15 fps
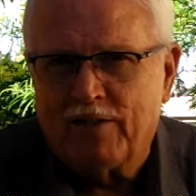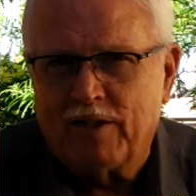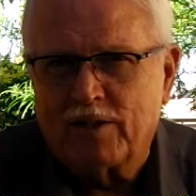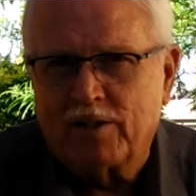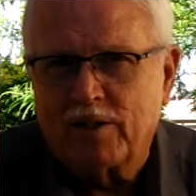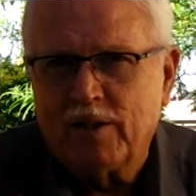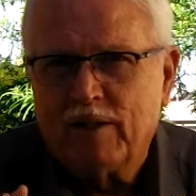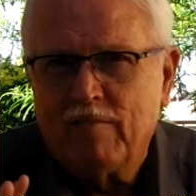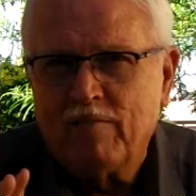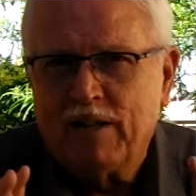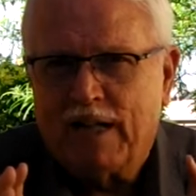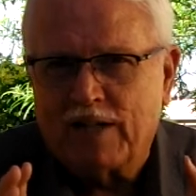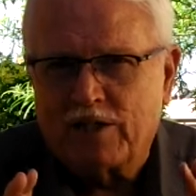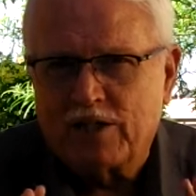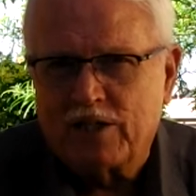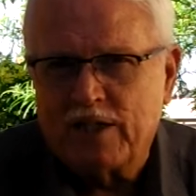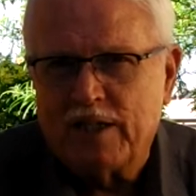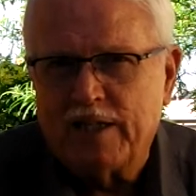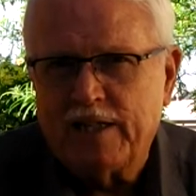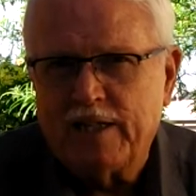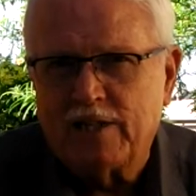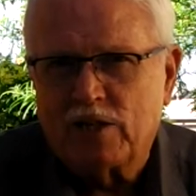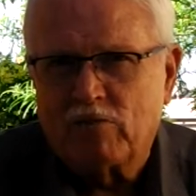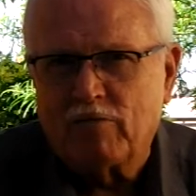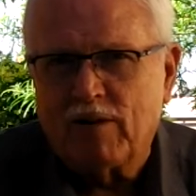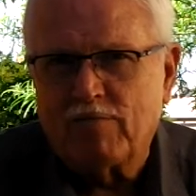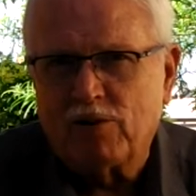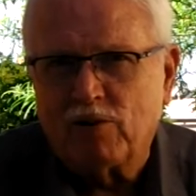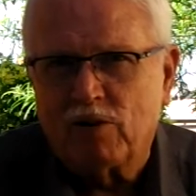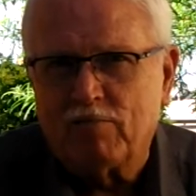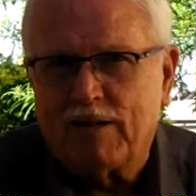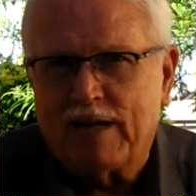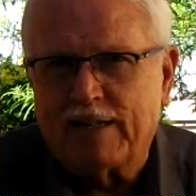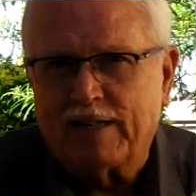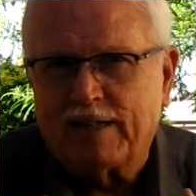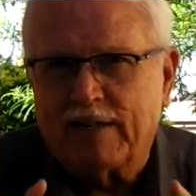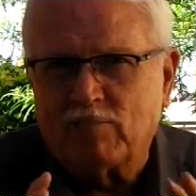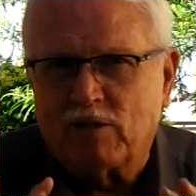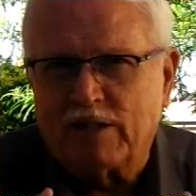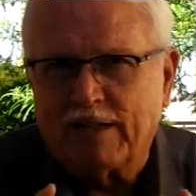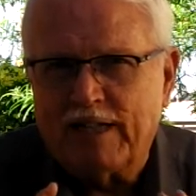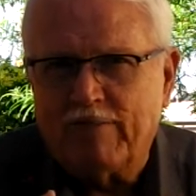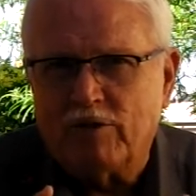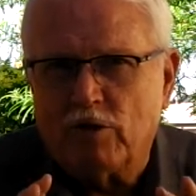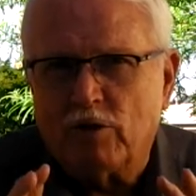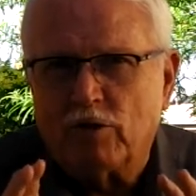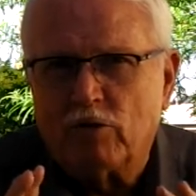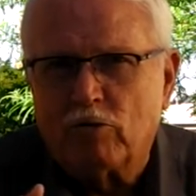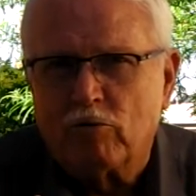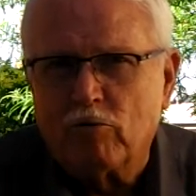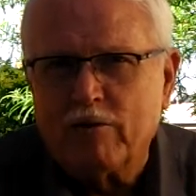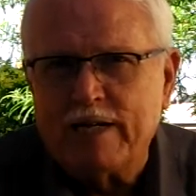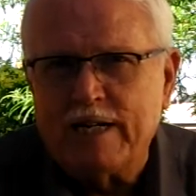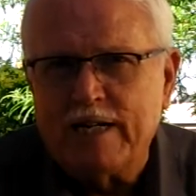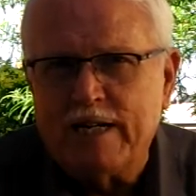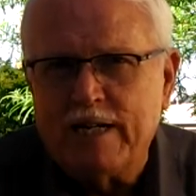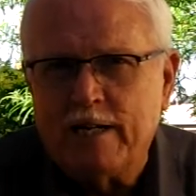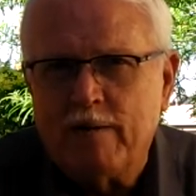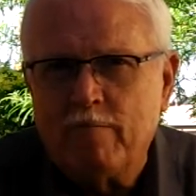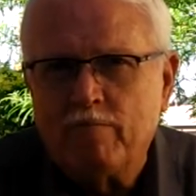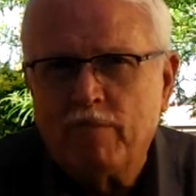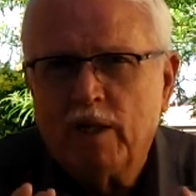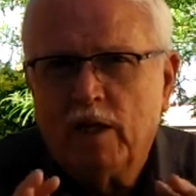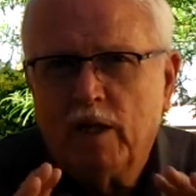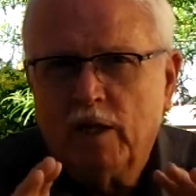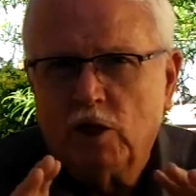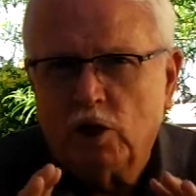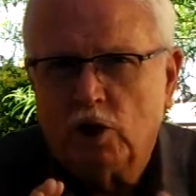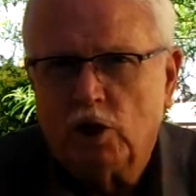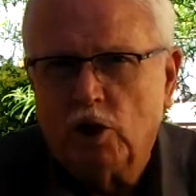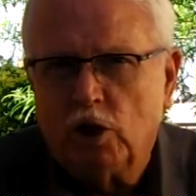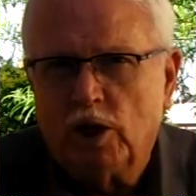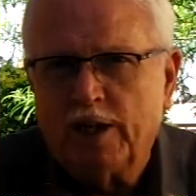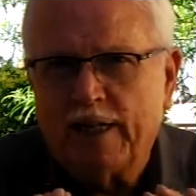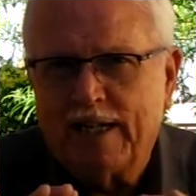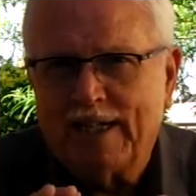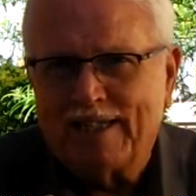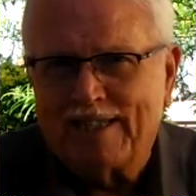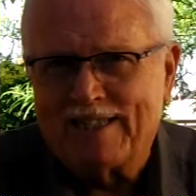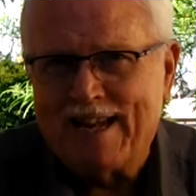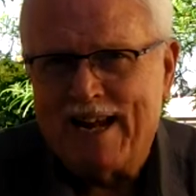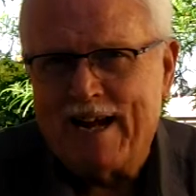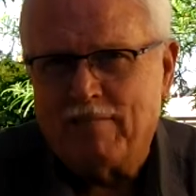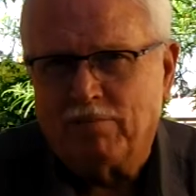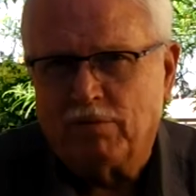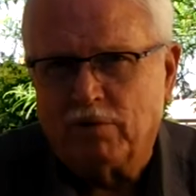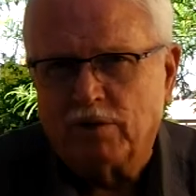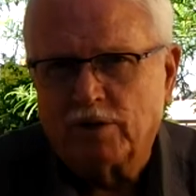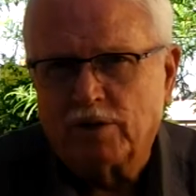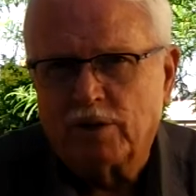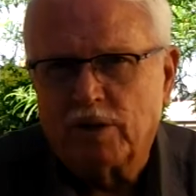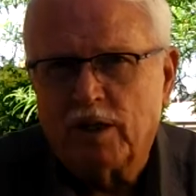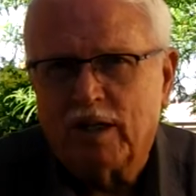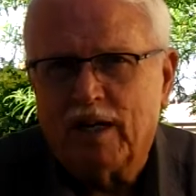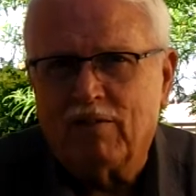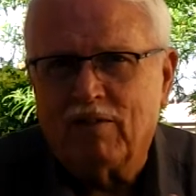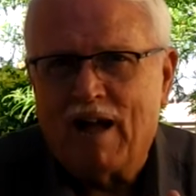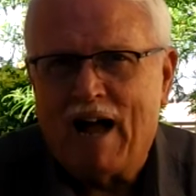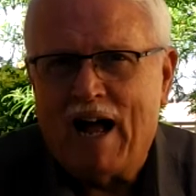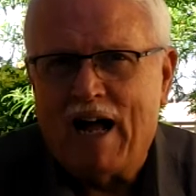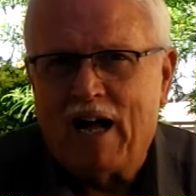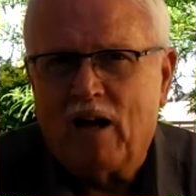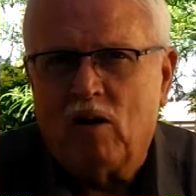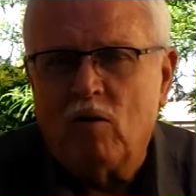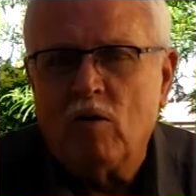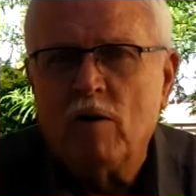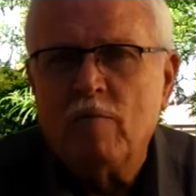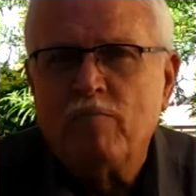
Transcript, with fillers: this and studying scripture about it. I'm going to give you three good examples of how